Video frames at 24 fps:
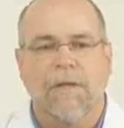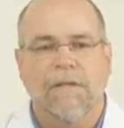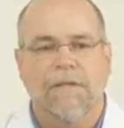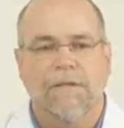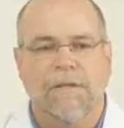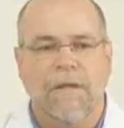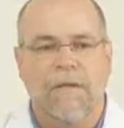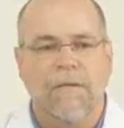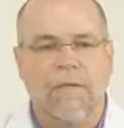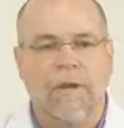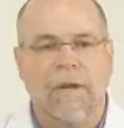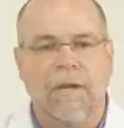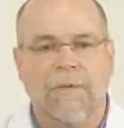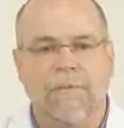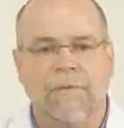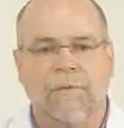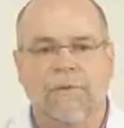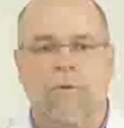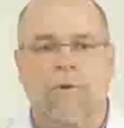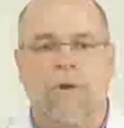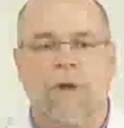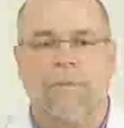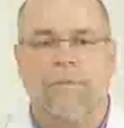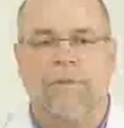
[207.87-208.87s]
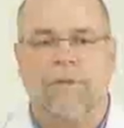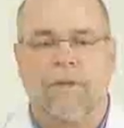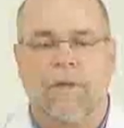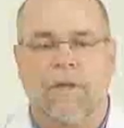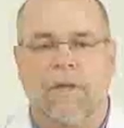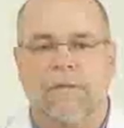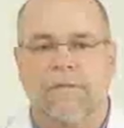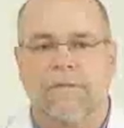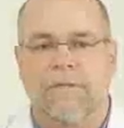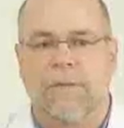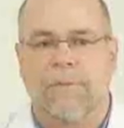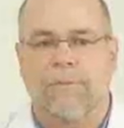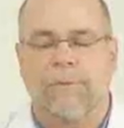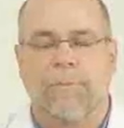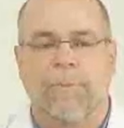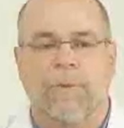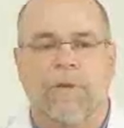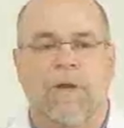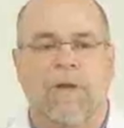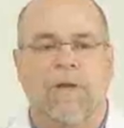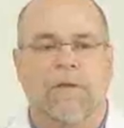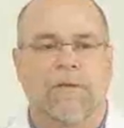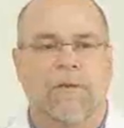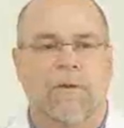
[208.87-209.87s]
Now that I've described the concepts
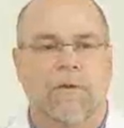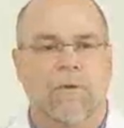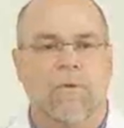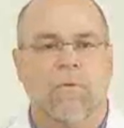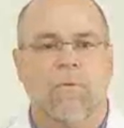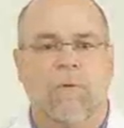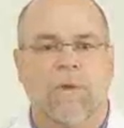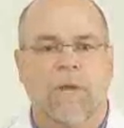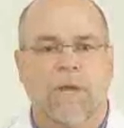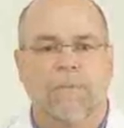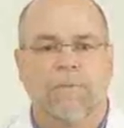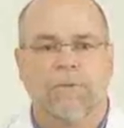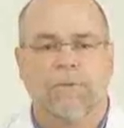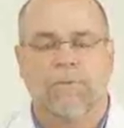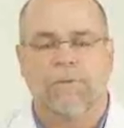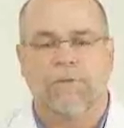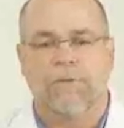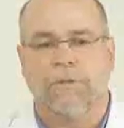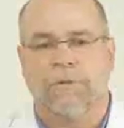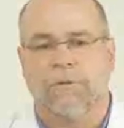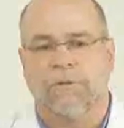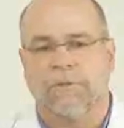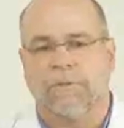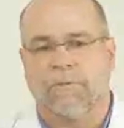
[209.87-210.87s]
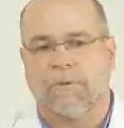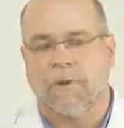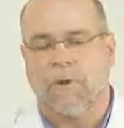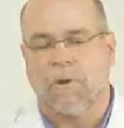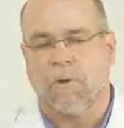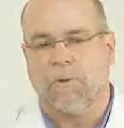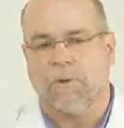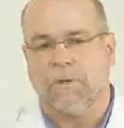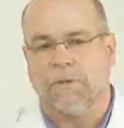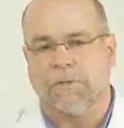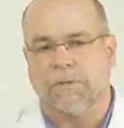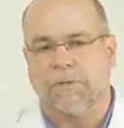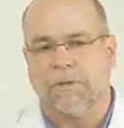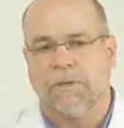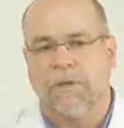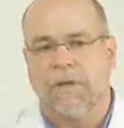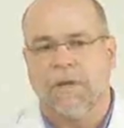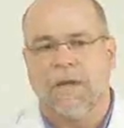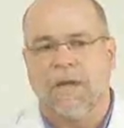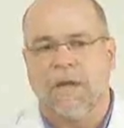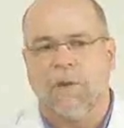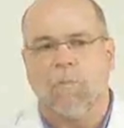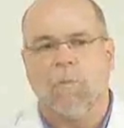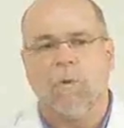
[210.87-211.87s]
behind our Cool Chemistry series of coatings
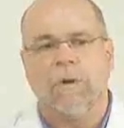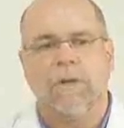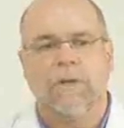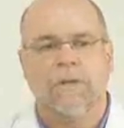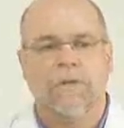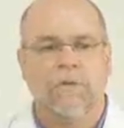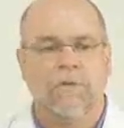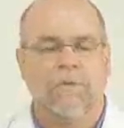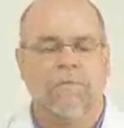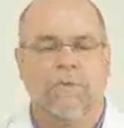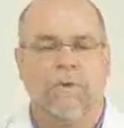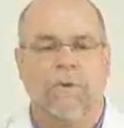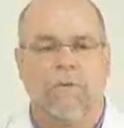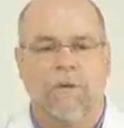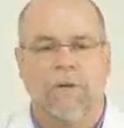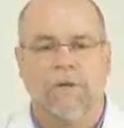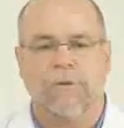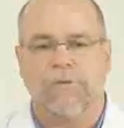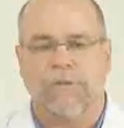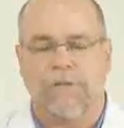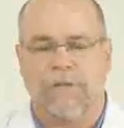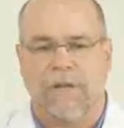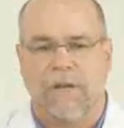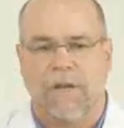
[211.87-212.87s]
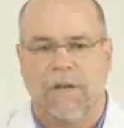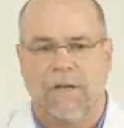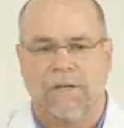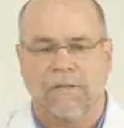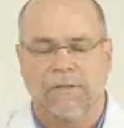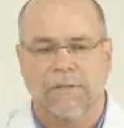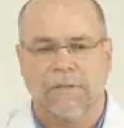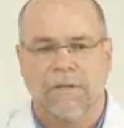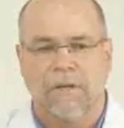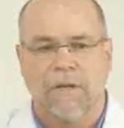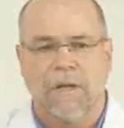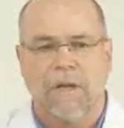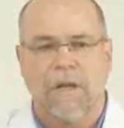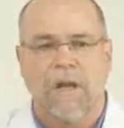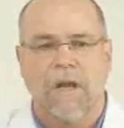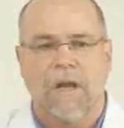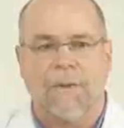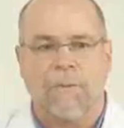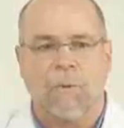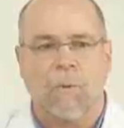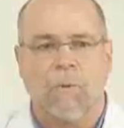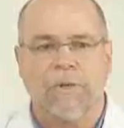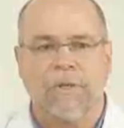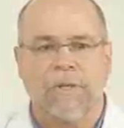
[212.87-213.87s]
and what it can do for your energy costs,
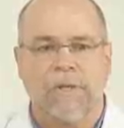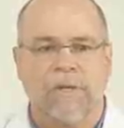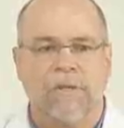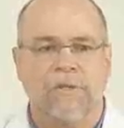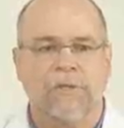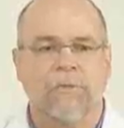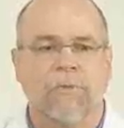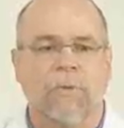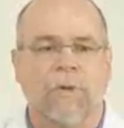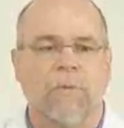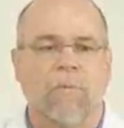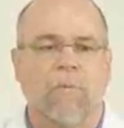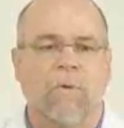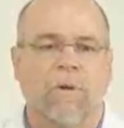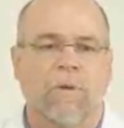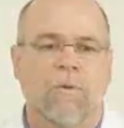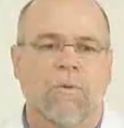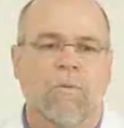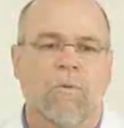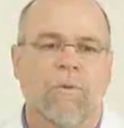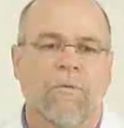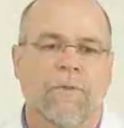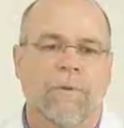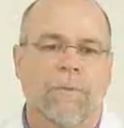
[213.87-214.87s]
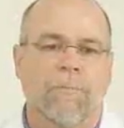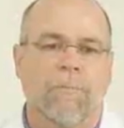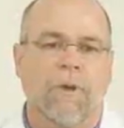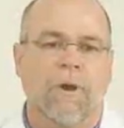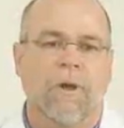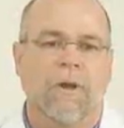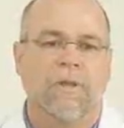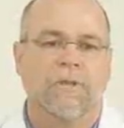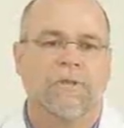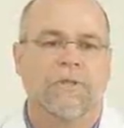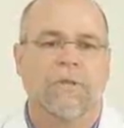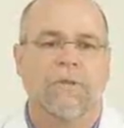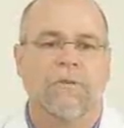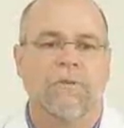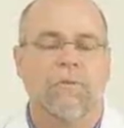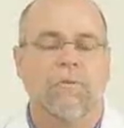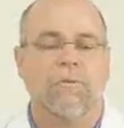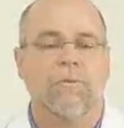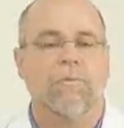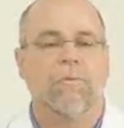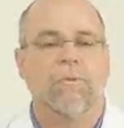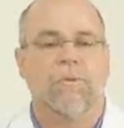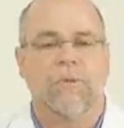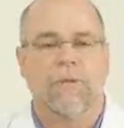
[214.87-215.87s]
I'm going to illustrate what cool roofing products can do
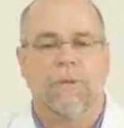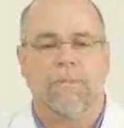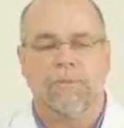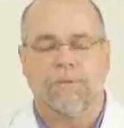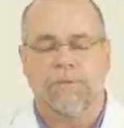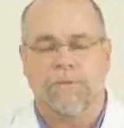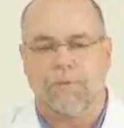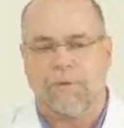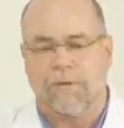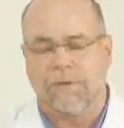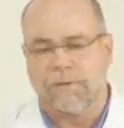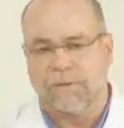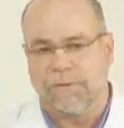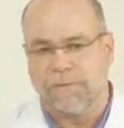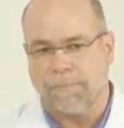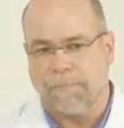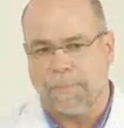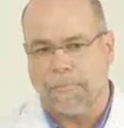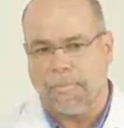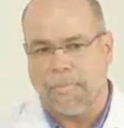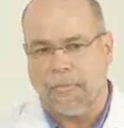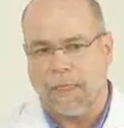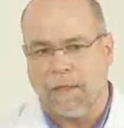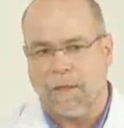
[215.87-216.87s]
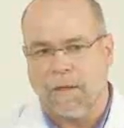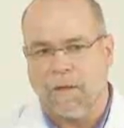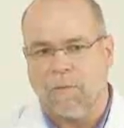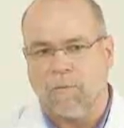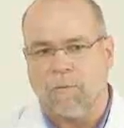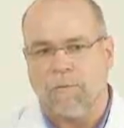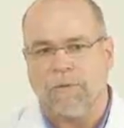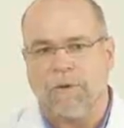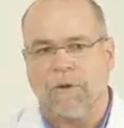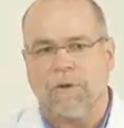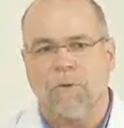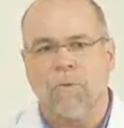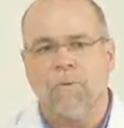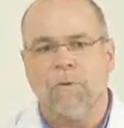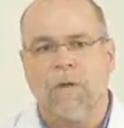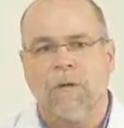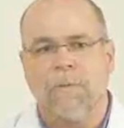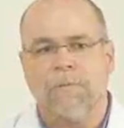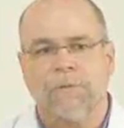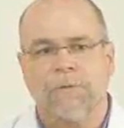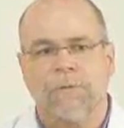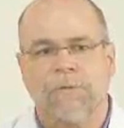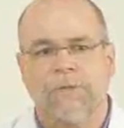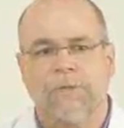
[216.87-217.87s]
through a demonstration. With our Cool
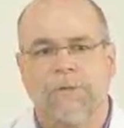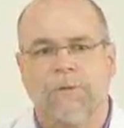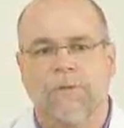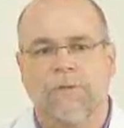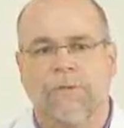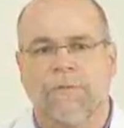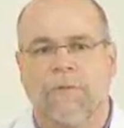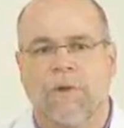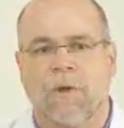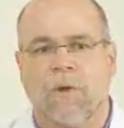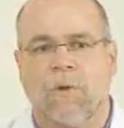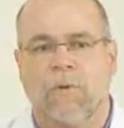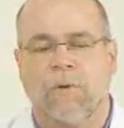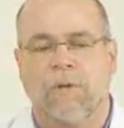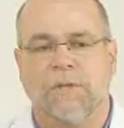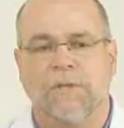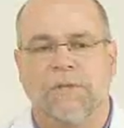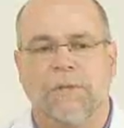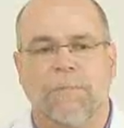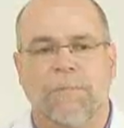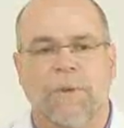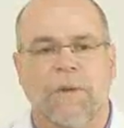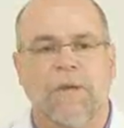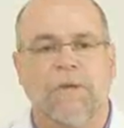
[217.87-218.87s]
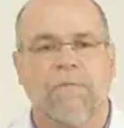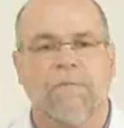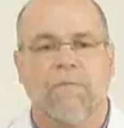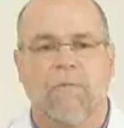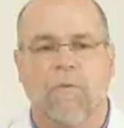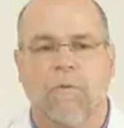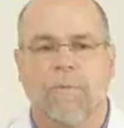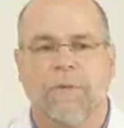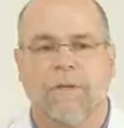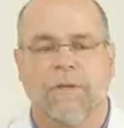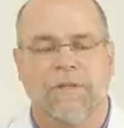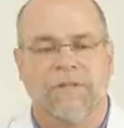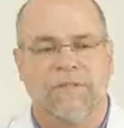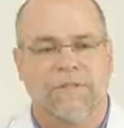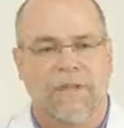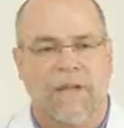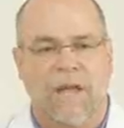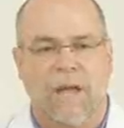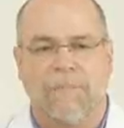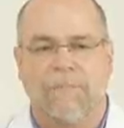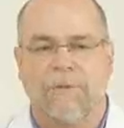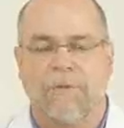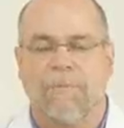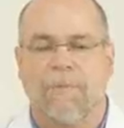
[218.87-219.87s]
Chemistry series of coatings, the paint formula is
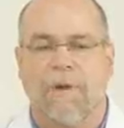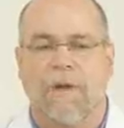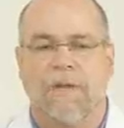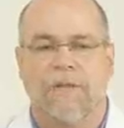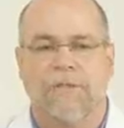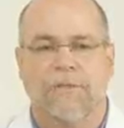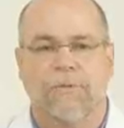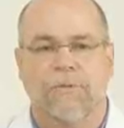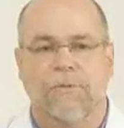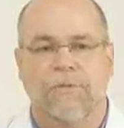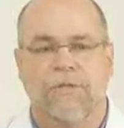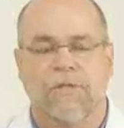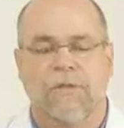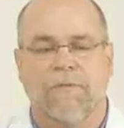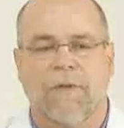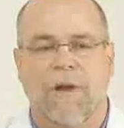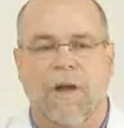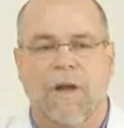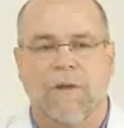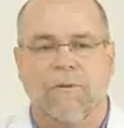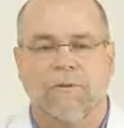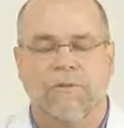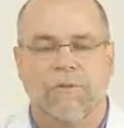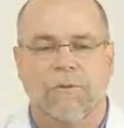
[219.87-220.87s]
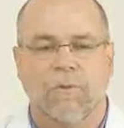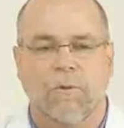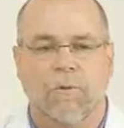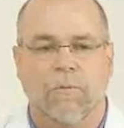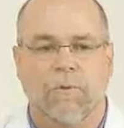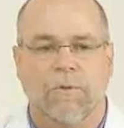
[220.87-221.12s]
optimized to achieve higher solar